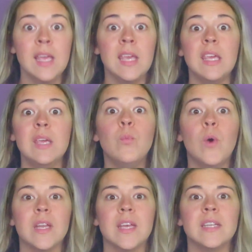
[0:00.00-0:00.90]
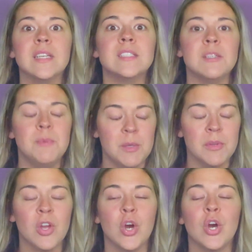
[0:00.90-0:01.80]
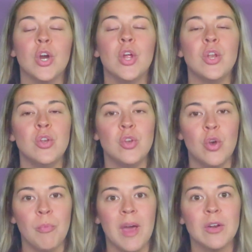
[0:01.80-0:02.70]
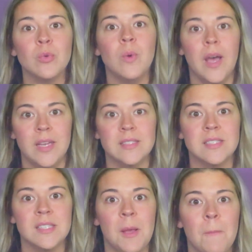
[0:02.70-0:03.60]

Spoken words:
He wanted to be with her no matter what.